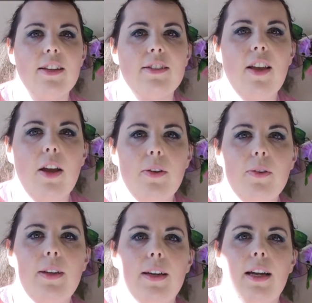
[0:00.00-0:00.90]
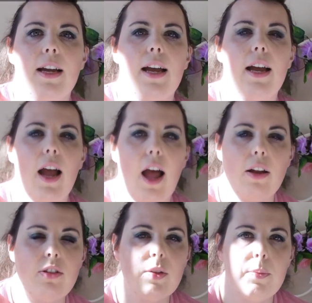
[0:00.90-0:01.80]
So
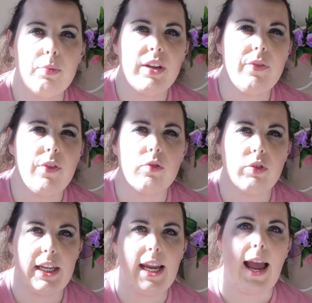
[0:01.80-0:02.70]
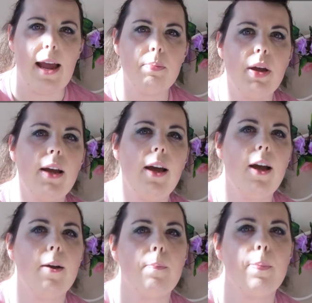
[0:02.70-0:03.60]
I'll do a brief recap
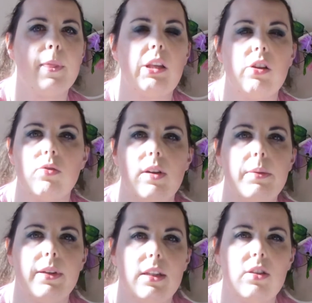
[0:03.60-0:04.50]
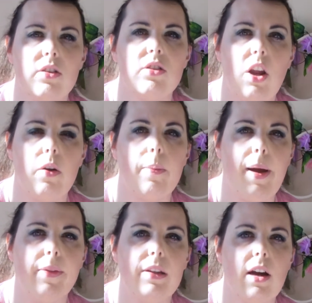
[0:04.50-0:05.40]
just for anybody that doesn't know
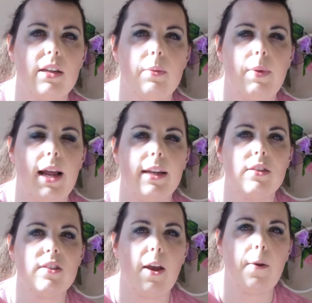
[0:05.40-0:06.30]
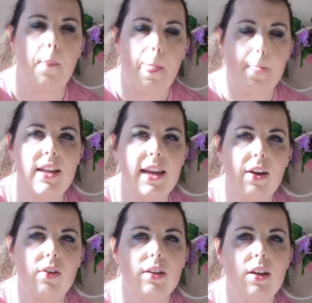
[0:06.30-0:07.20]
about the dining plan. So they
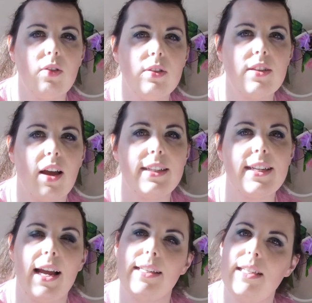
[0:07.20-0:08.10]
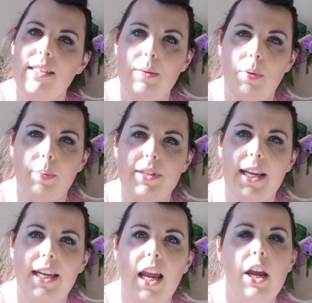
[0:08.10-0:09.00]
are on site at Disney
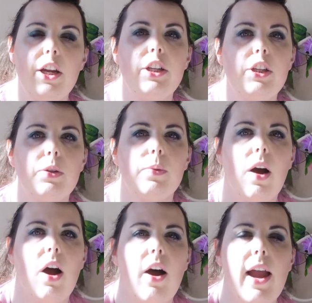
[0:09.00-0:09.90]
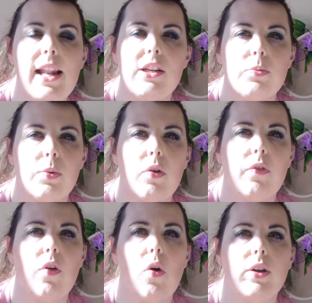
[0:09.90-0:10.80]
property. You are eligible
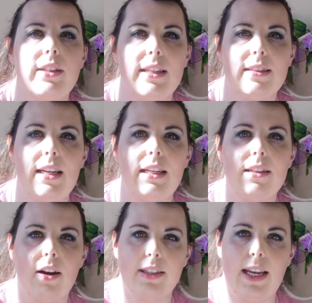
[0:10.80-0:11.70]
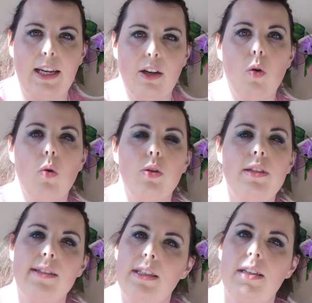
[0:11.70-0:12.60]
for Disney dining or
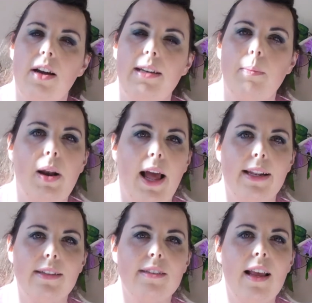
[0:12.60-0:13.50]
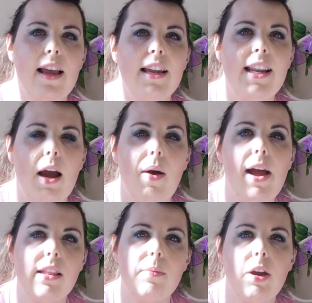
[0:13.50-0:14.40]
Disney dining plans. Now
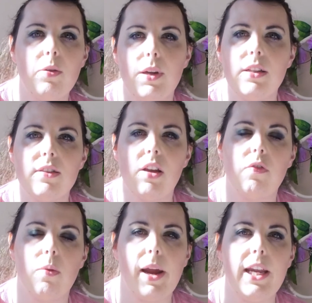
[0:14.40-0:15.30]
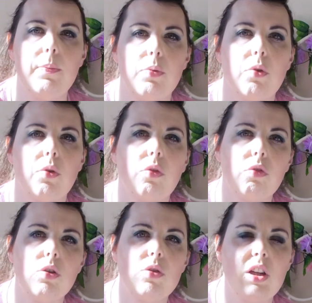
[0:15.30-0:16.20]
at the moment, so from April
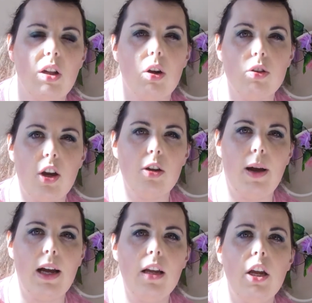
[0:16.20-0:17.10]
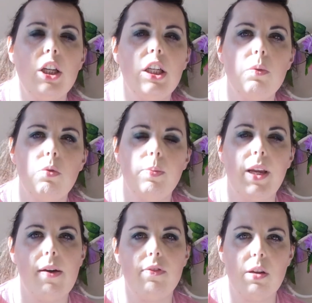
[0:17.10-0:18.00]
through till October, you will
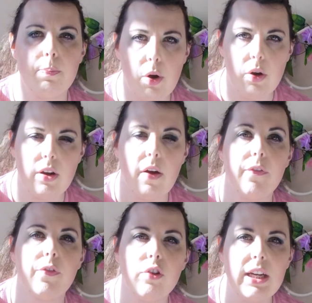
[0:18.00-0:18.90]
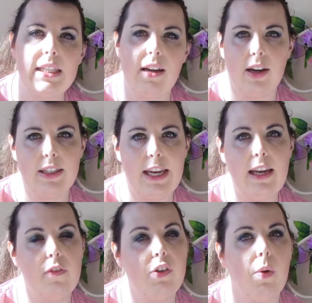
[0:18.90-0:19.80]
be able to book free
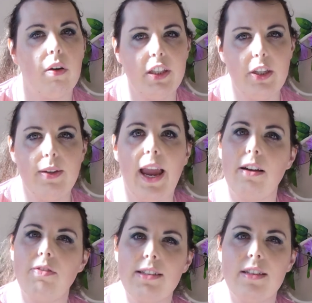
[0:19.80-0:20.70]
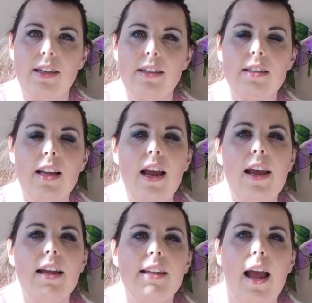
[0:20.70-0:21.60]
dining if you are a UK resident.
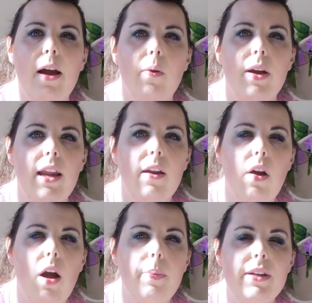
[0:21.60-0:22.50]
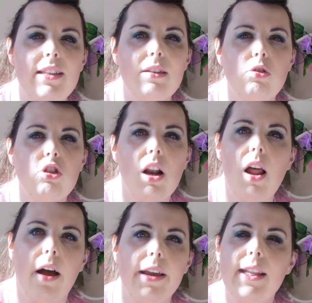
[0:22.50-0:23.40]
Now up until
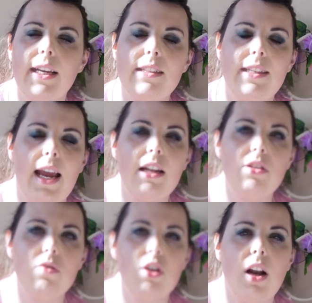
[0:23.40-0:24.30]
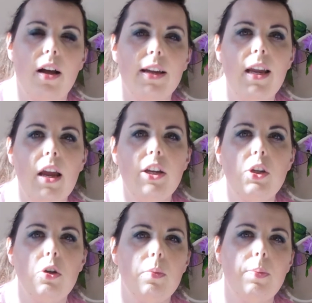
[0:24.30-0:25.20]
July, I think it's the end of July,
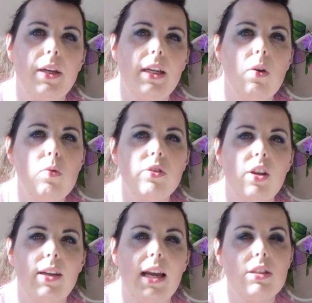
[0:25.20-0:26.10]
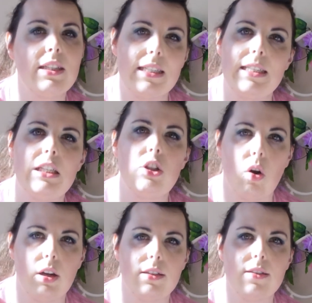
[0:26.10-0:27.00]
you will be also get Disney
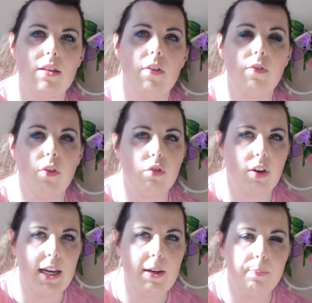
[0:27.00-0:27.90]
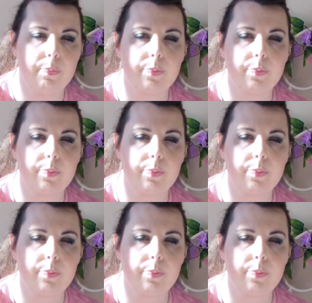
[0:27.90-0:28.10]
dollars for free.